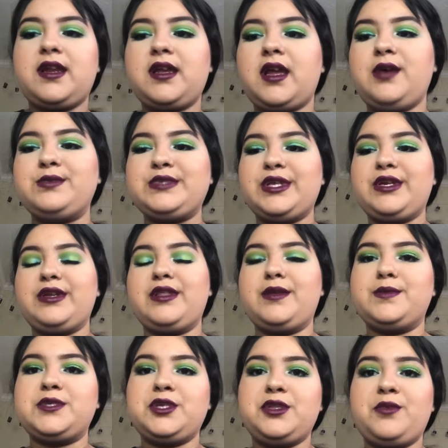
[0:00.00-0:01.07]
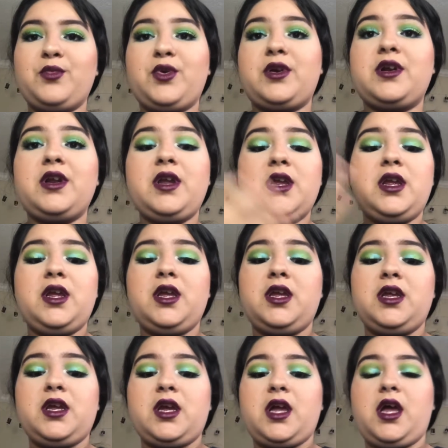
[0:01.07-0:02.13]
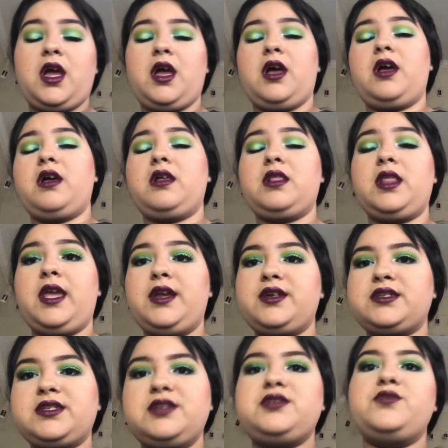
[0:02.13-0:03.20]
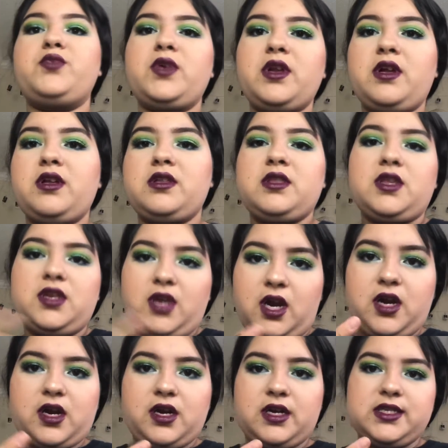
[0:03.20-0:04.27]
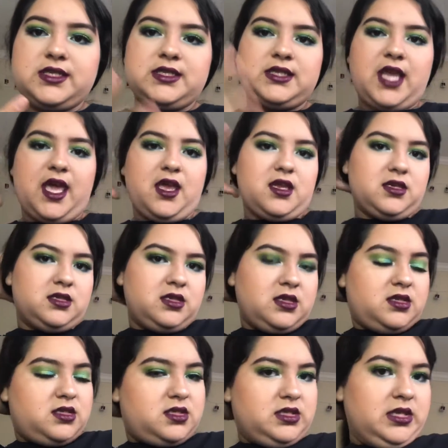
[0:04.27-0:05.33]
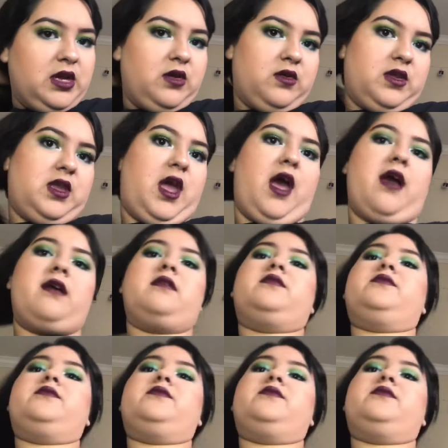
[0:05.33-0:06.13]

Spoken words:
that it comes on your lips, so the more layers that you put on, the darker it stays. So yeah.